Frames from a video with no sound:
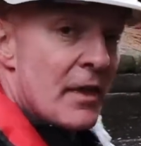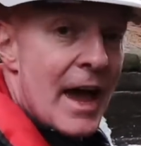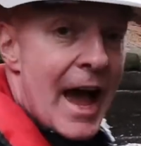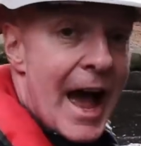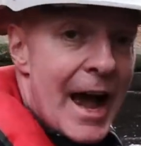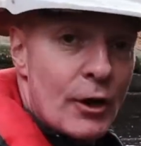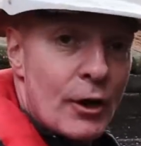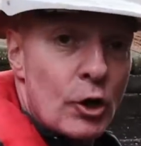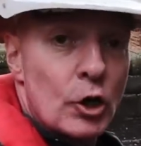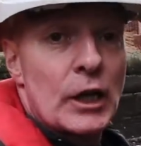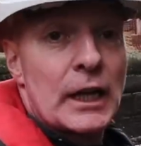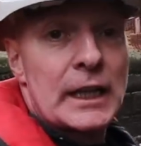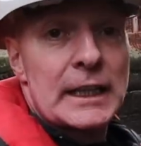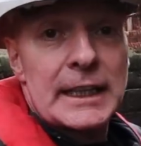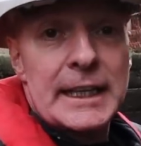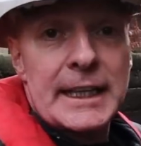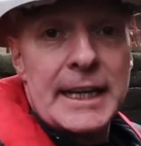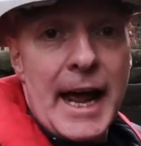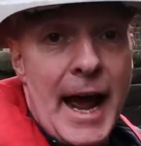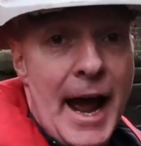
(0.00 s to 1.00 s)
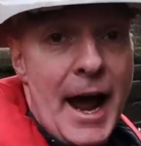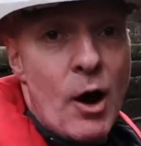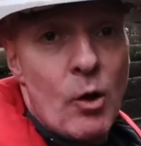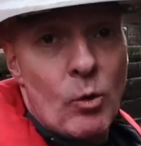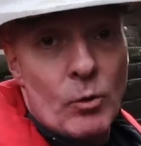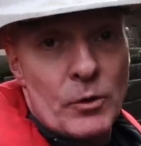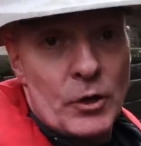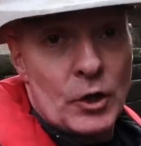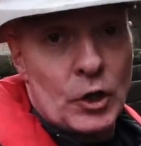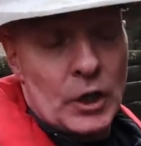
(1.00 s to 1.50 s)
they are going to clean it
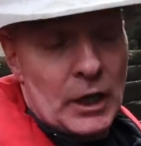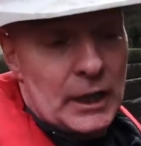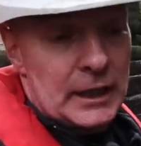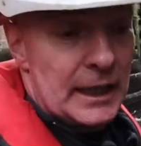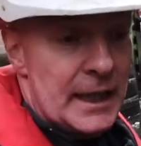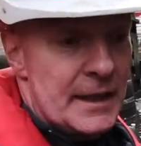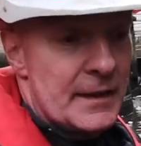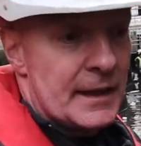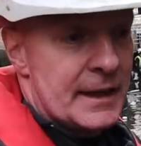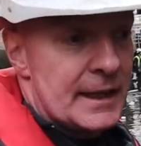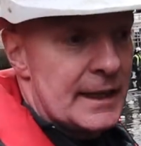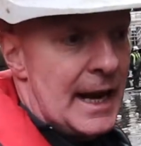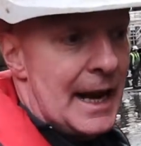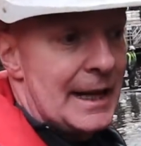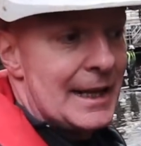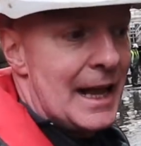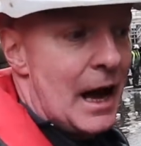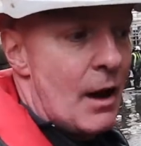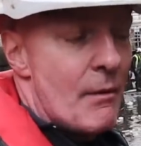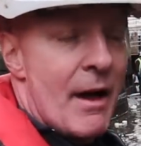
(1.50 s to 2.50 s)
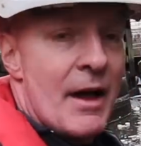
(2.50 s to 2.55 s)
out. They're going to clean the canal out.